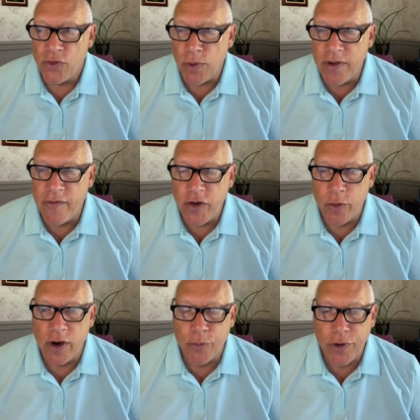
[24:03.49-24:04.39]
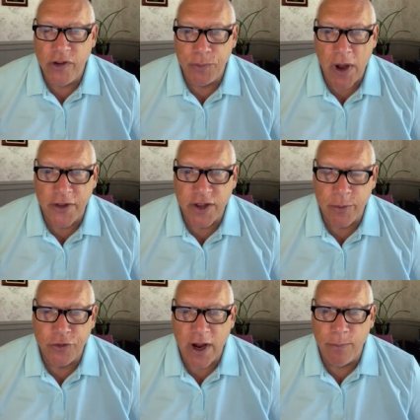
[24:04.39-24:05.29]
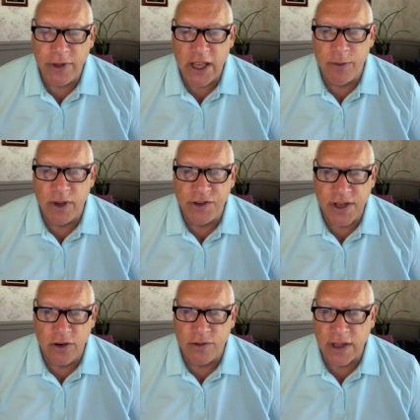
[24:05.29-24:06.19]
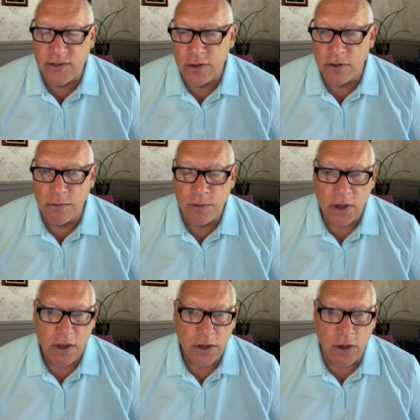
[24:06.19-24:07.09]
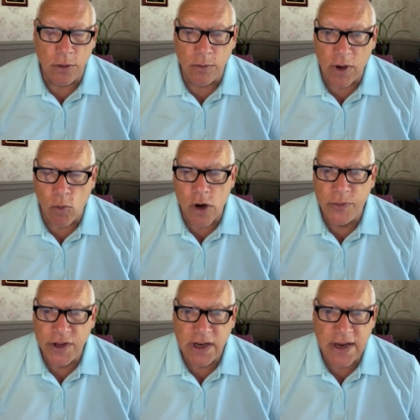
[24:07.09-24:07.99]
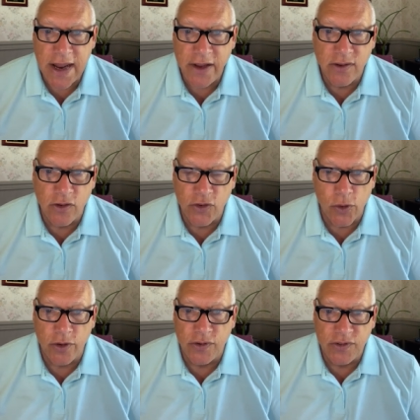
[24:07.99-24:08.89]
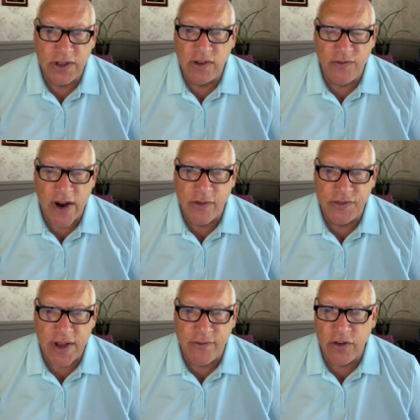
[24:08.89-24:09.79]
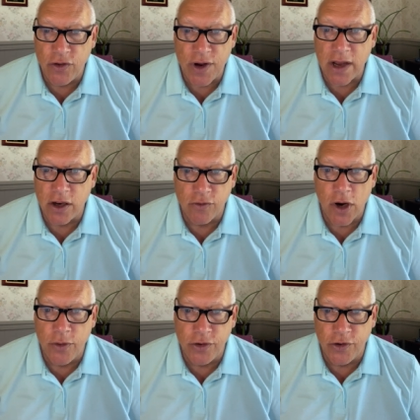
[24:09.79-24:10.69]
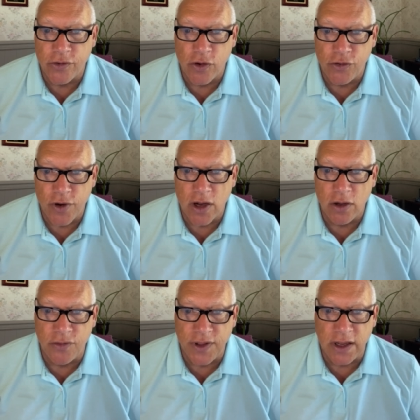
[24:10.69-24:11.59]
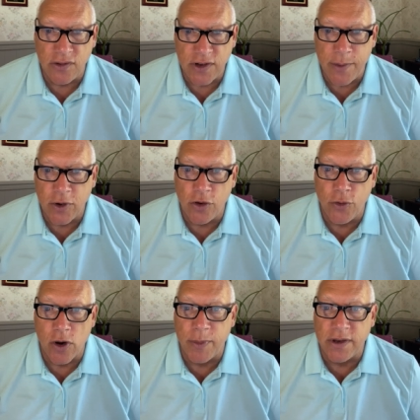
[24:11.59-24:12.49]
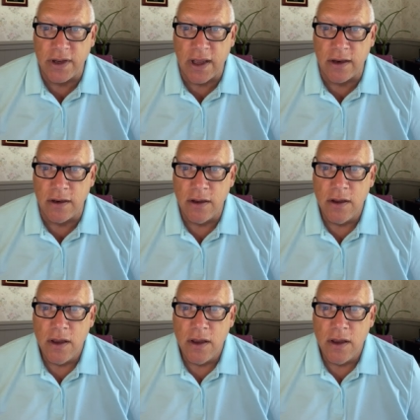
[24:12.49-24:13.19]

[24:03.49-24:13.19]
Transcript: So even if you were to pre-sprout them and try and plant them in a tunnel that's still, you know, a warm sunny days and the soil's 65 or 70, they're not going to grow. They're just going to struggle and think it's time to go dormant again.